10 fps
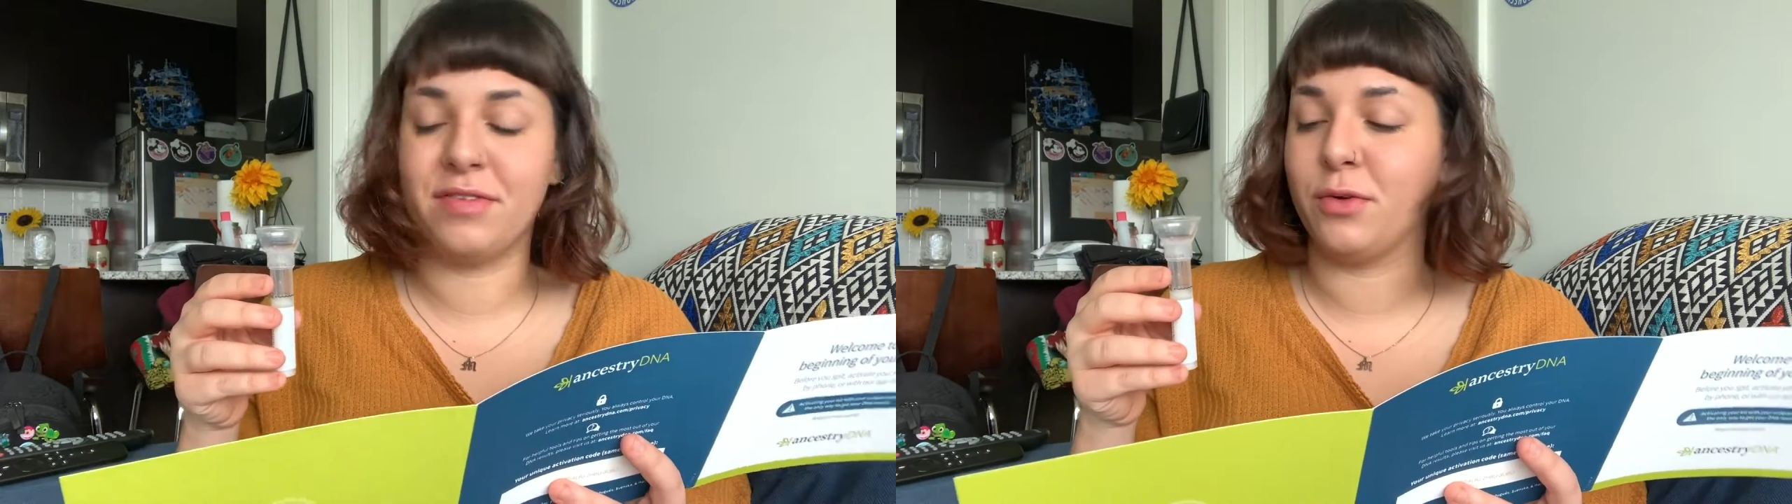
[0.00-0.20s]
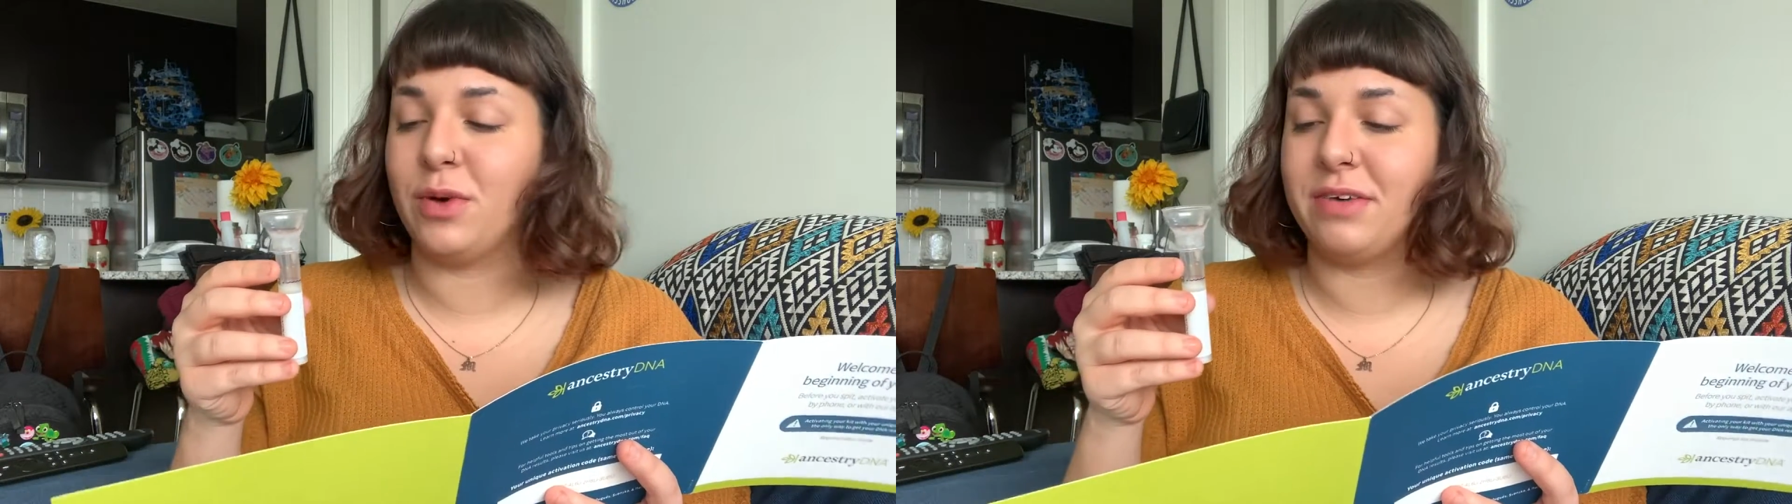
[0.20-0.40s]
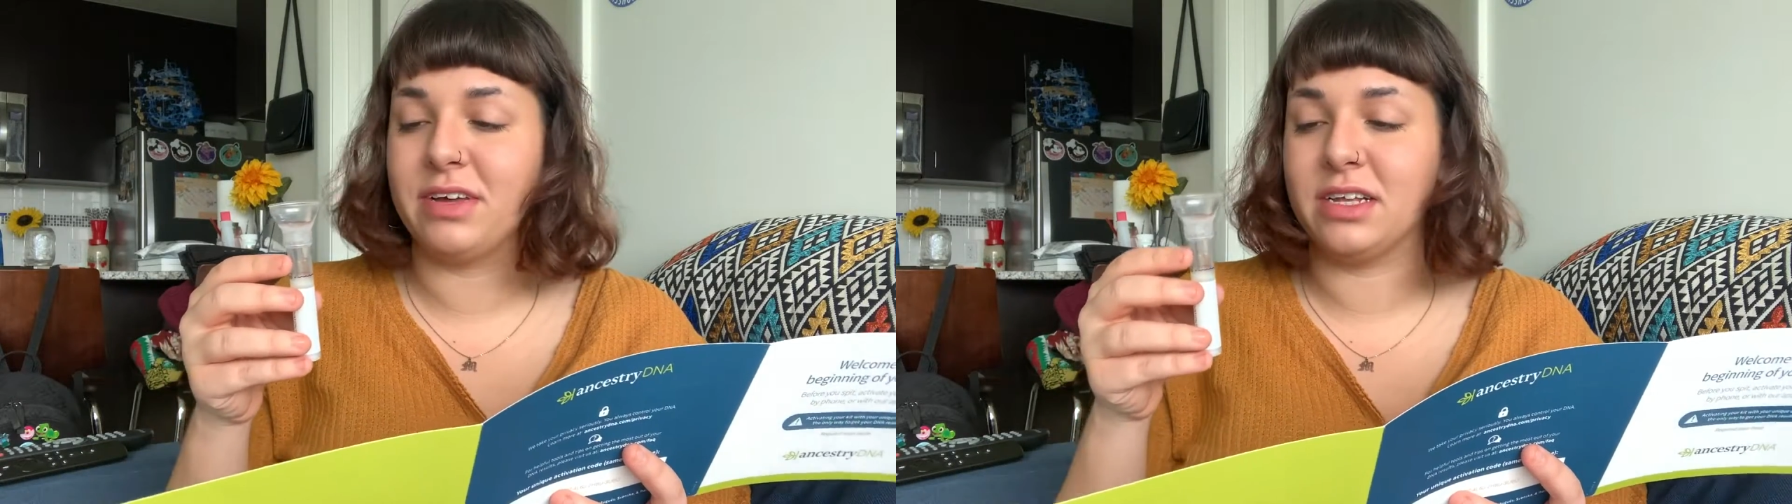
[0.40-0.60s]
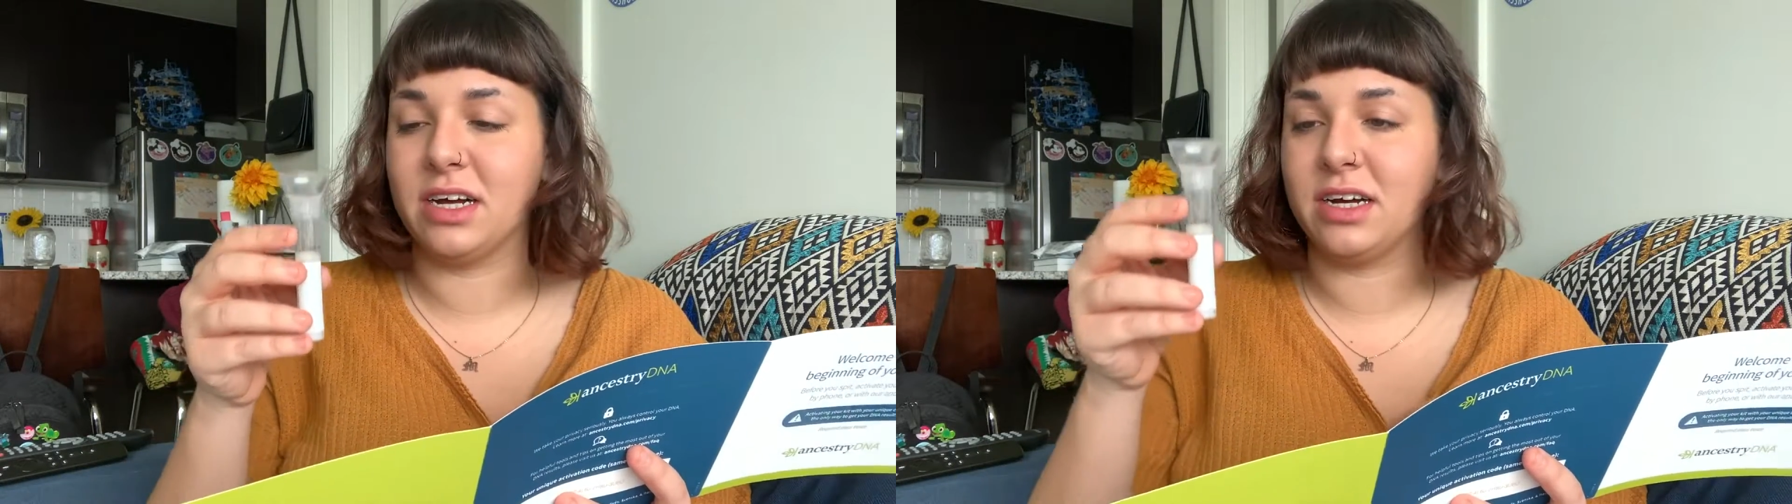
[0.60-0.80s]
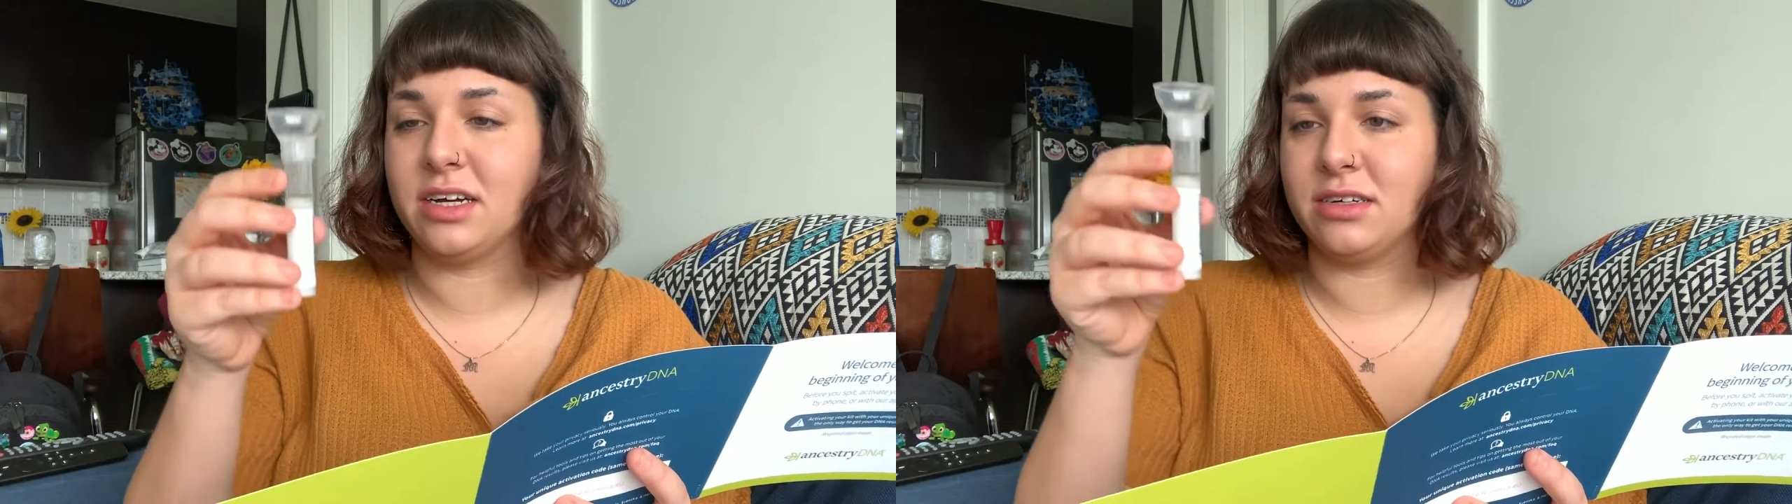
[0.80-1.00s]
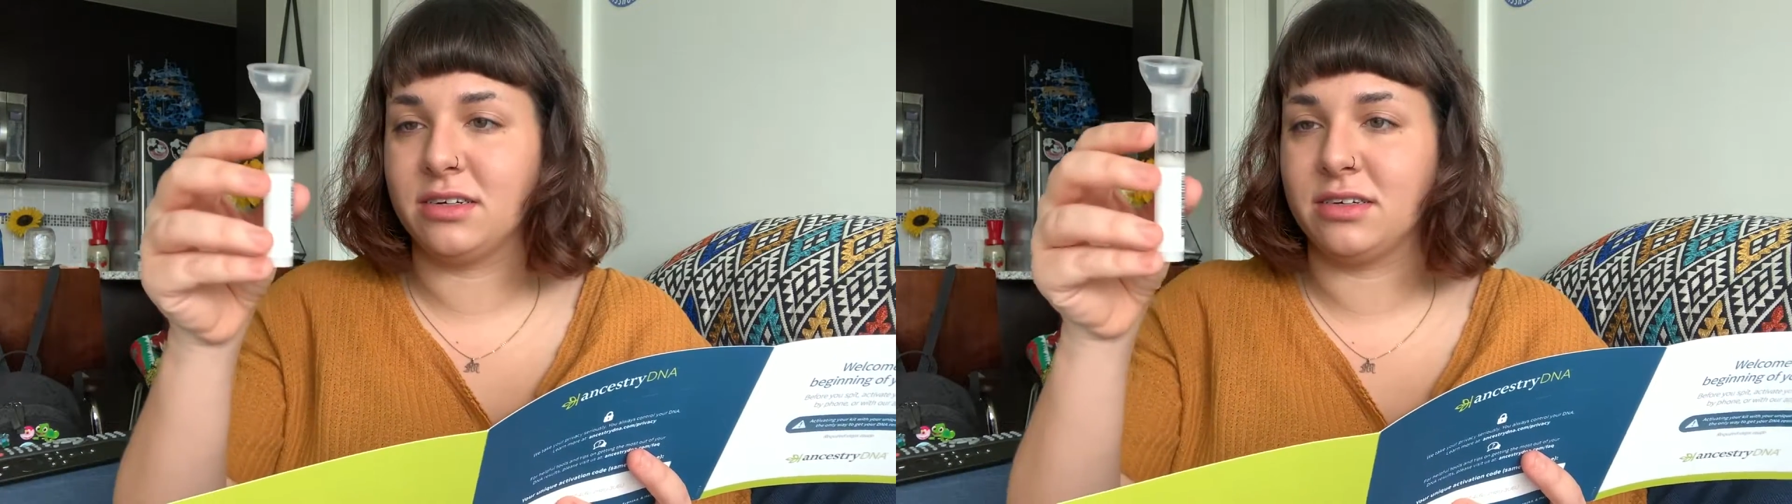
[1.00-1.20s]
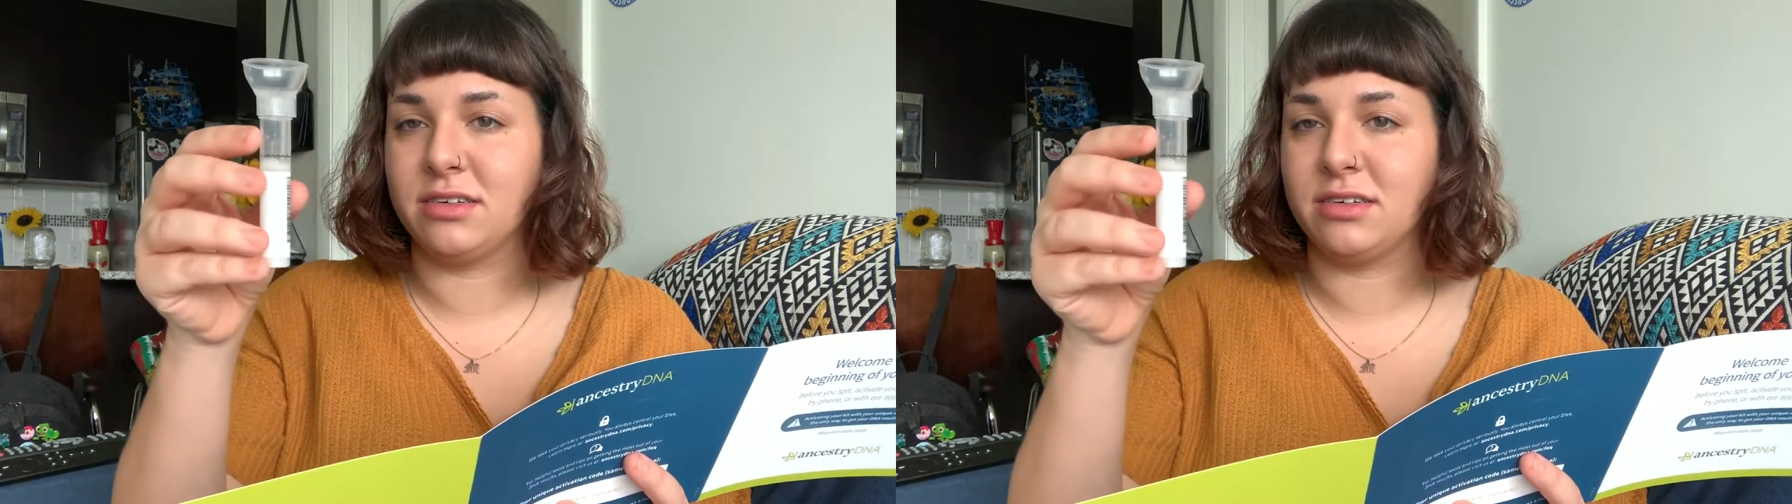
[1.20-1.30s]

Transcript: the wavy line.